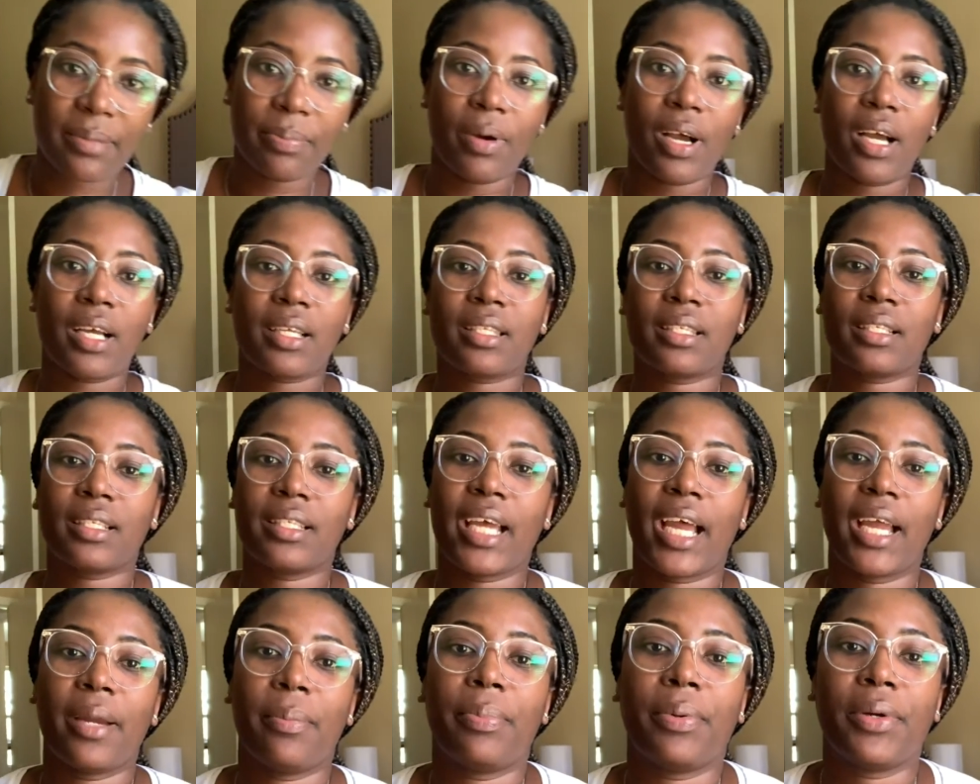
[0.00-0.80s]
box of
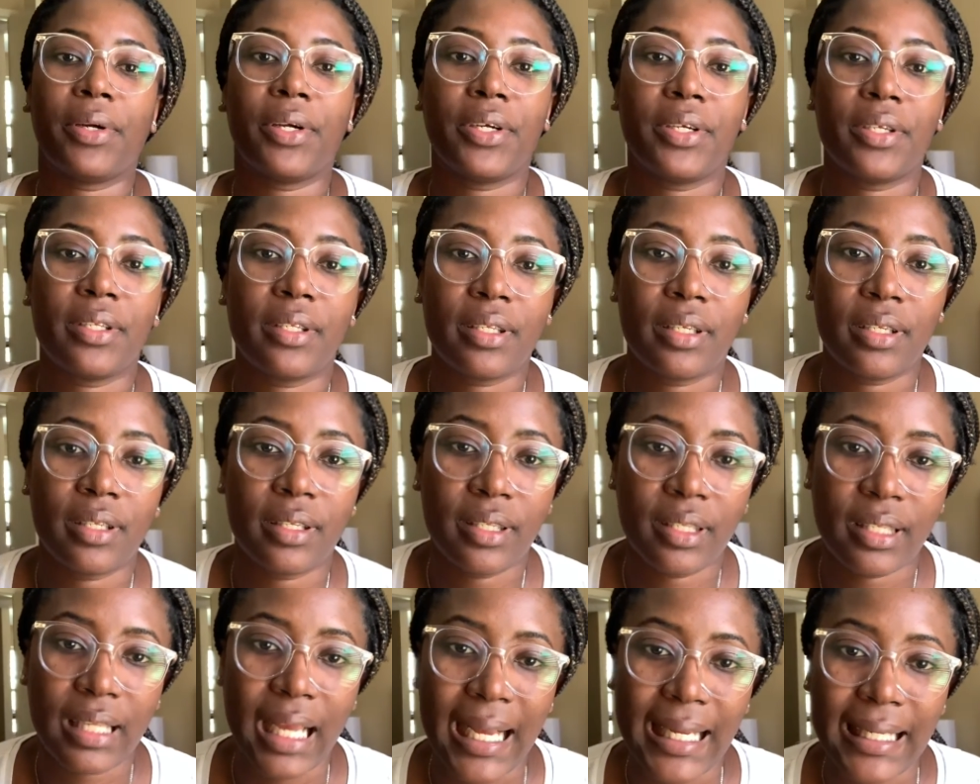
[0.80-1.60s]
diapers,
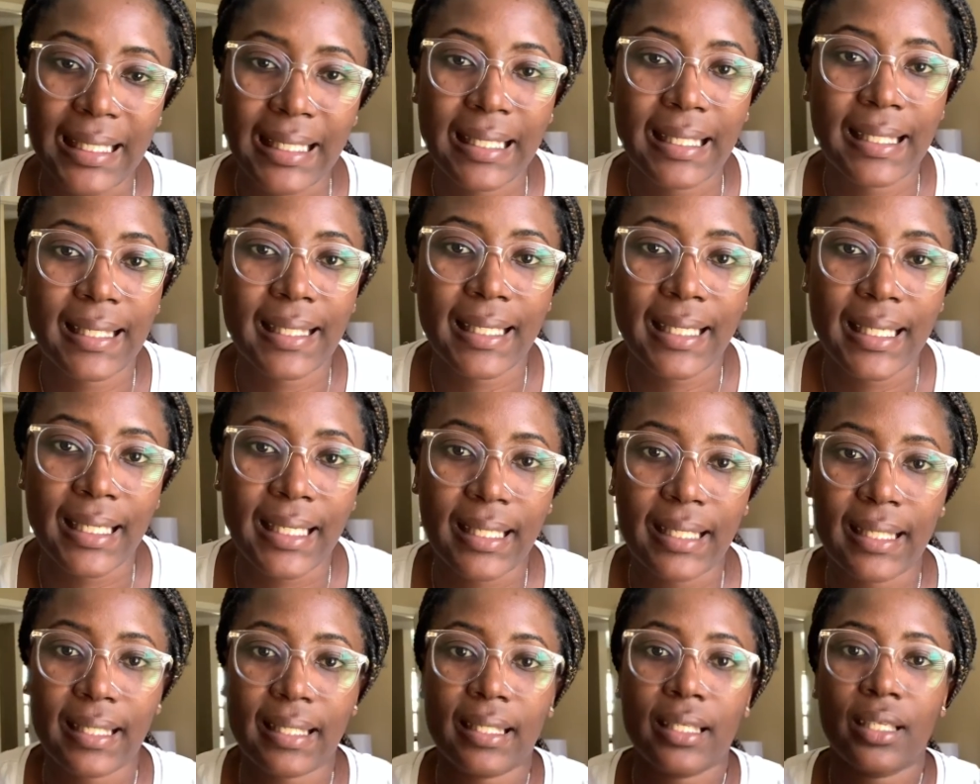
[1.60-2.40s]
size
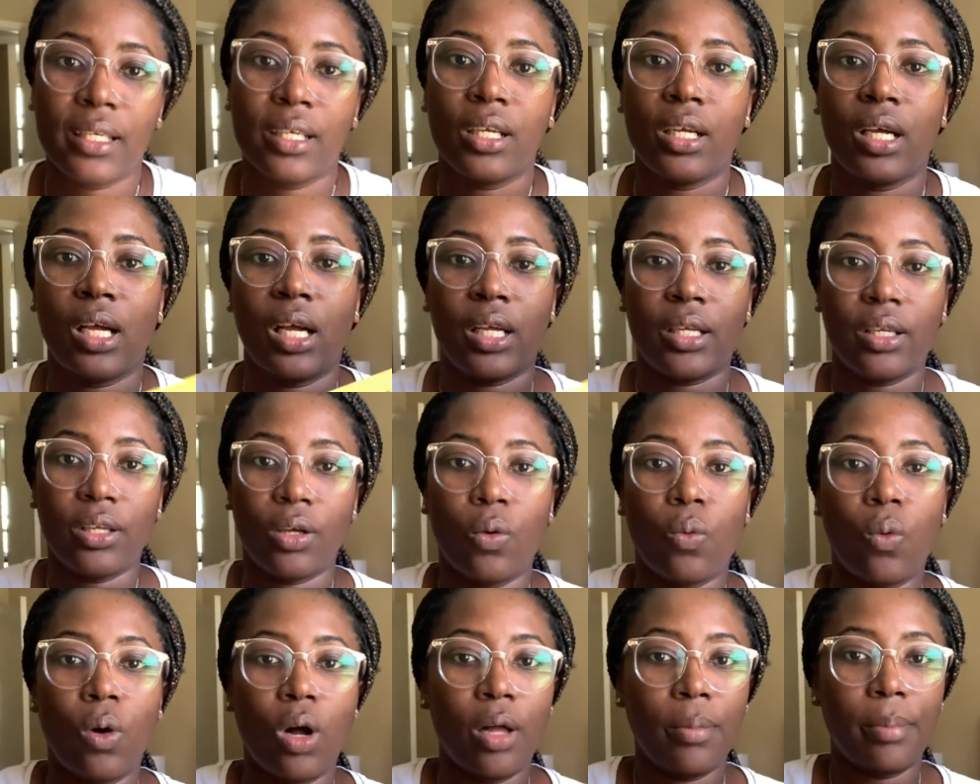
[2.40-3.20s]
6, the
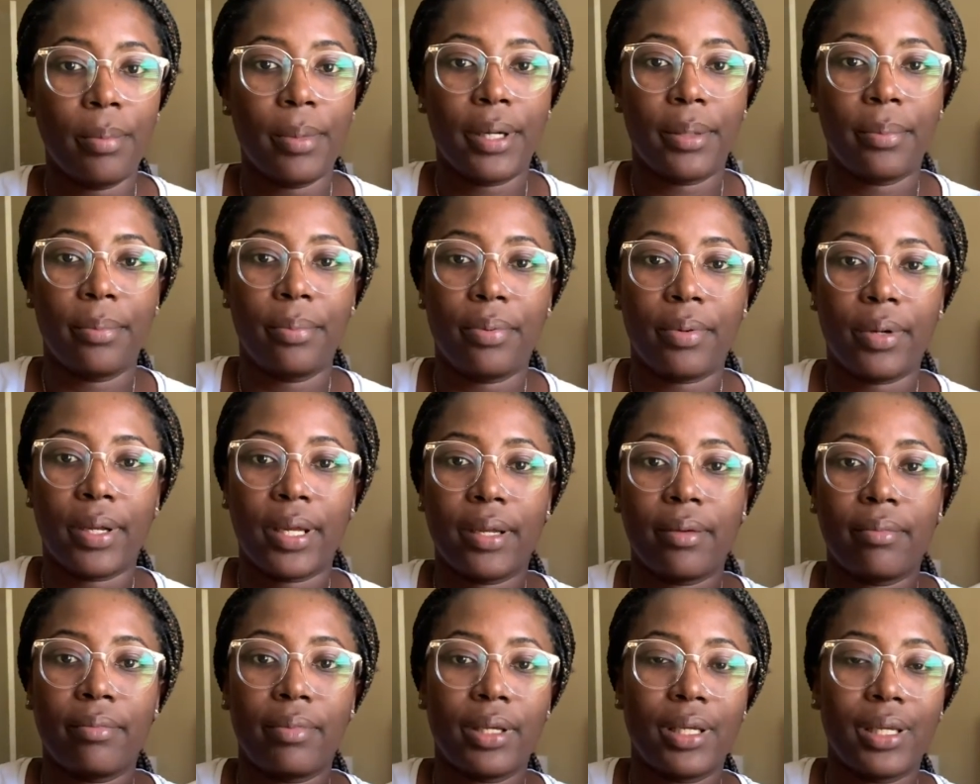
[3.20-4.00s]
Walmart
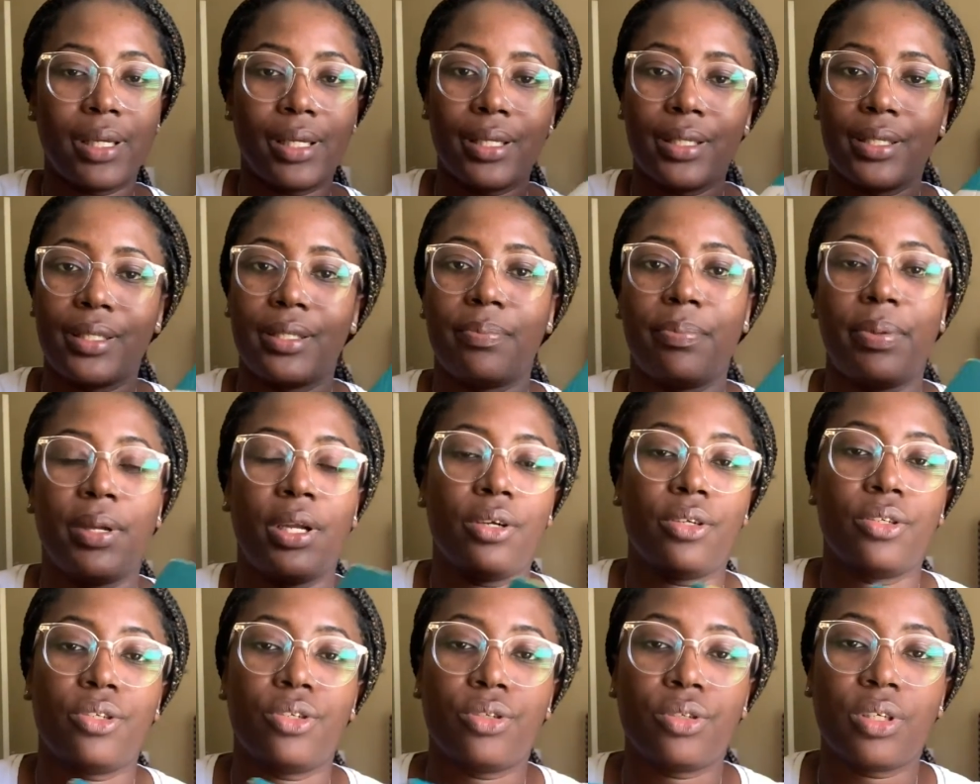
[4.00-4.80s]
brand, because
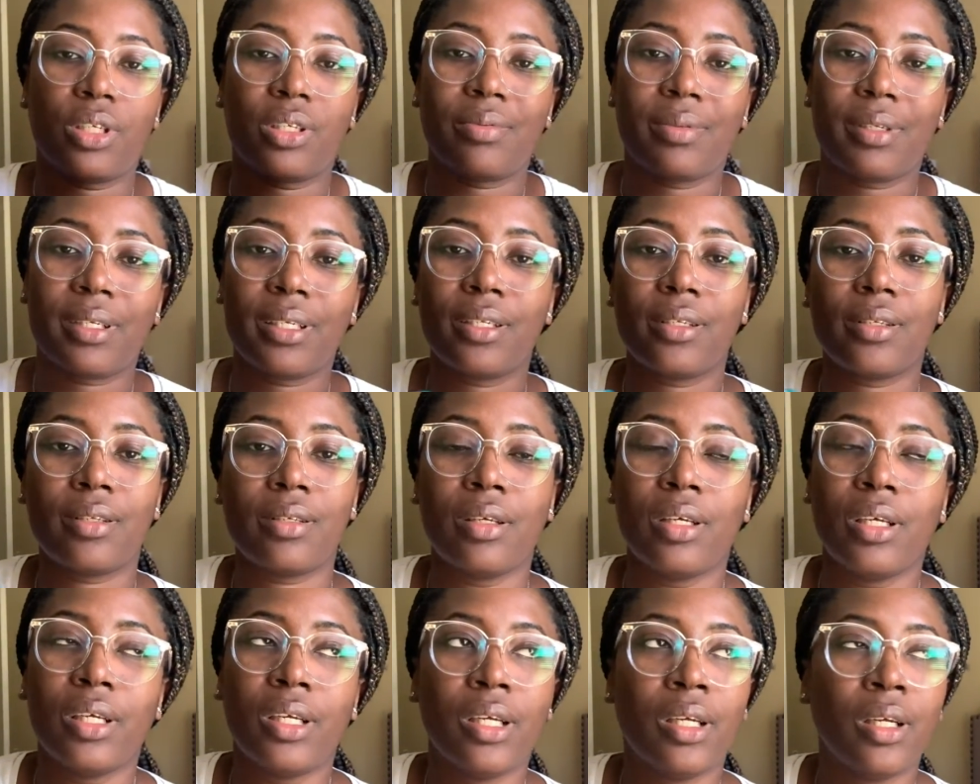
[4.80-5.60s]
parents trust, because
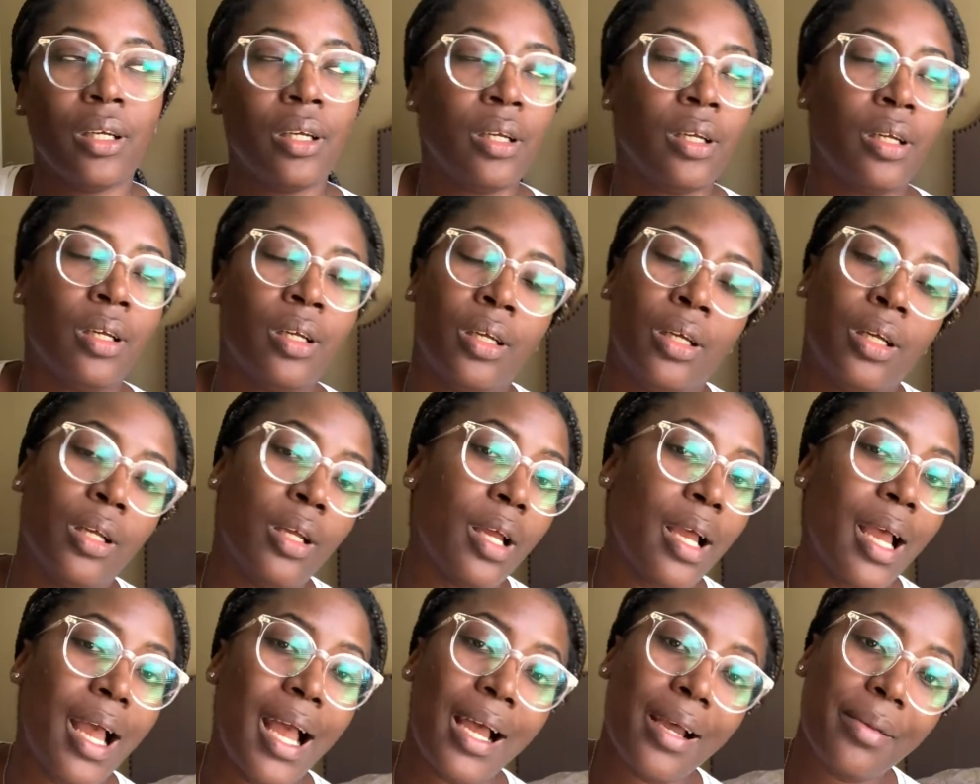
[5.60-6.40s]

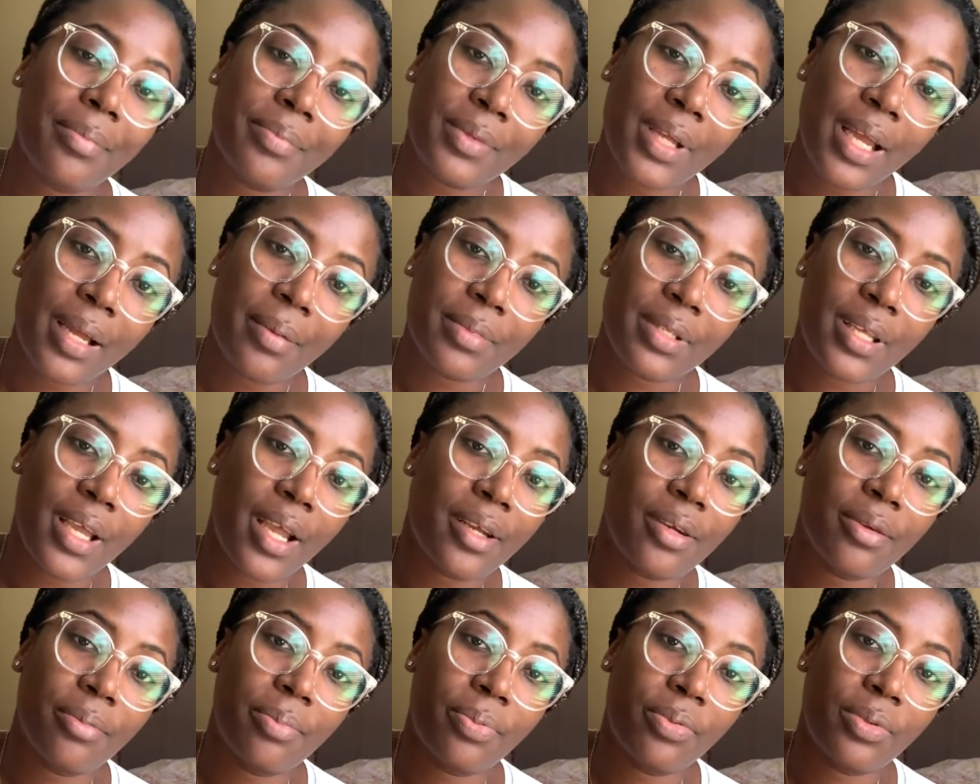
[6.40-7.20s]
I'm
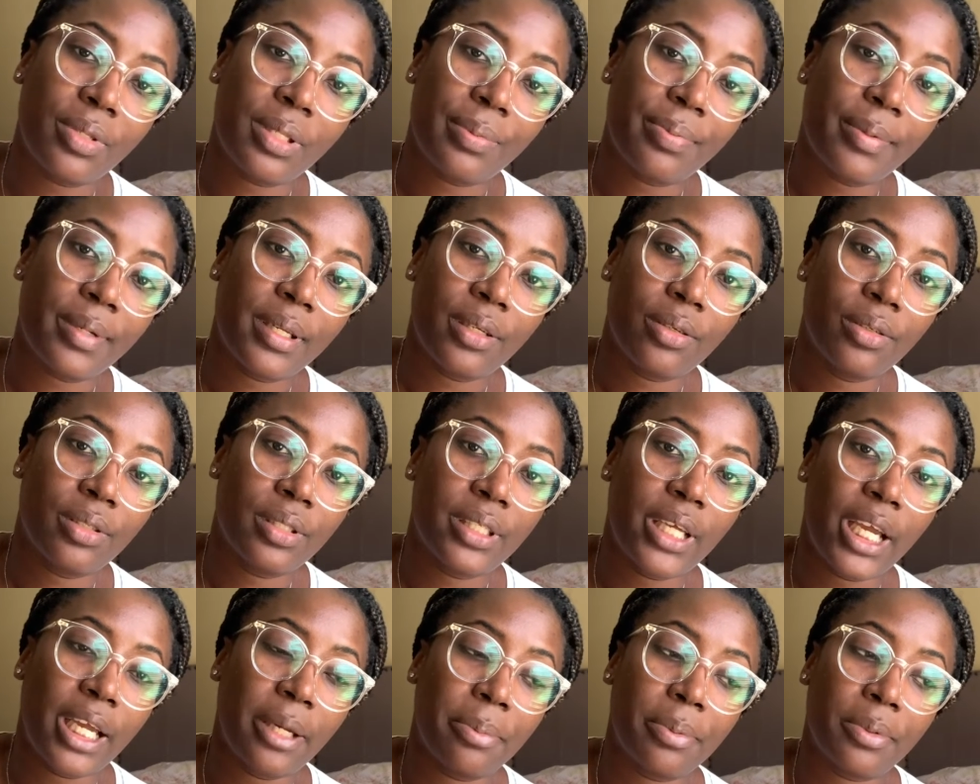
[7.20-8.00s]
tired of spending on
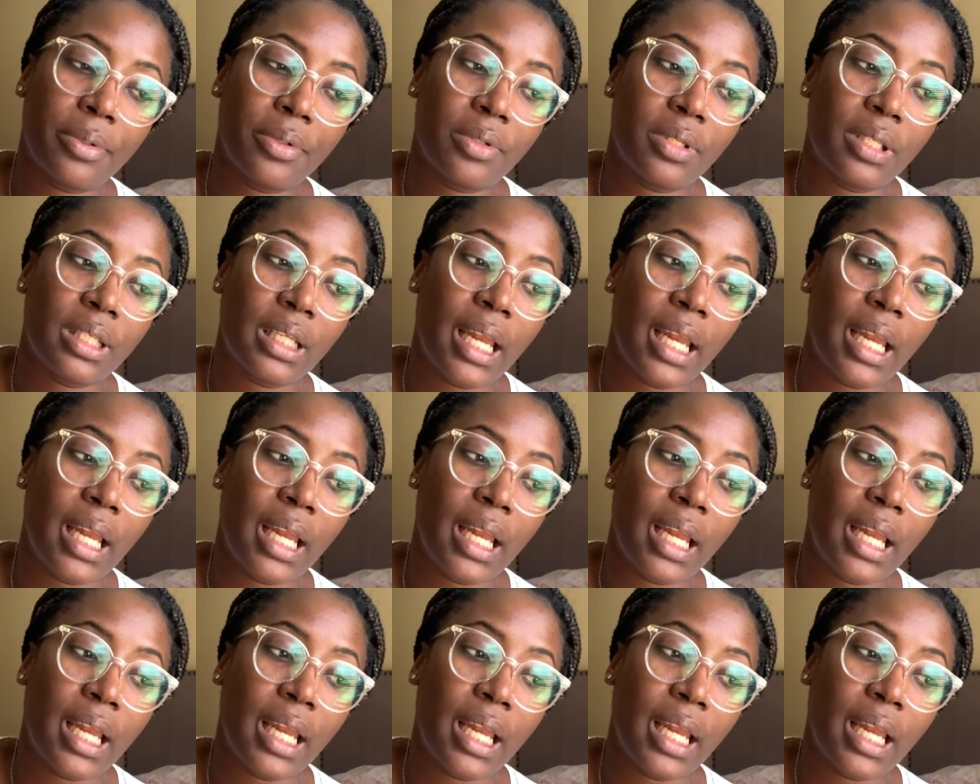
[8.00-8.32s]
diapers.